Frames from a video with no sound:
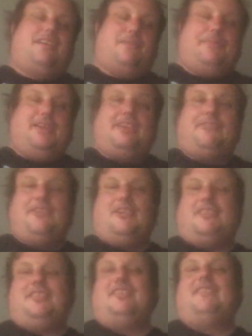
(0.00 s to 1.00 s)

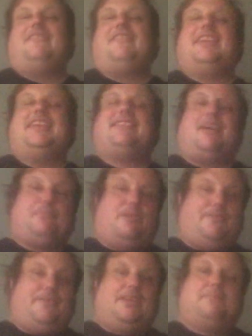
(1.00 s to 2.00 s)
PSVR 2, it's not
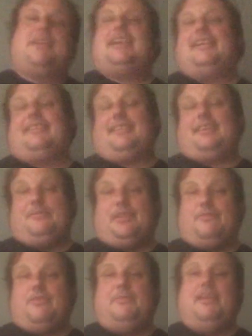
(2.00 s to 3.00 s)
perfect, but it gets a thumbs
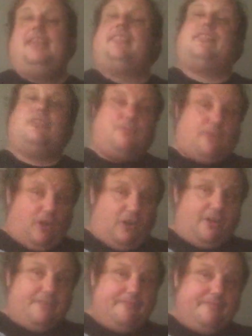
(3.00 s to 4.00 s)
up from me so
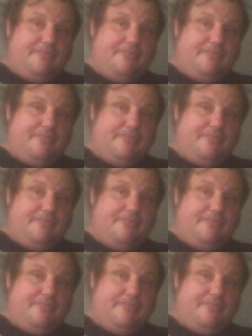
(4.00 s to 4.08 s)
far.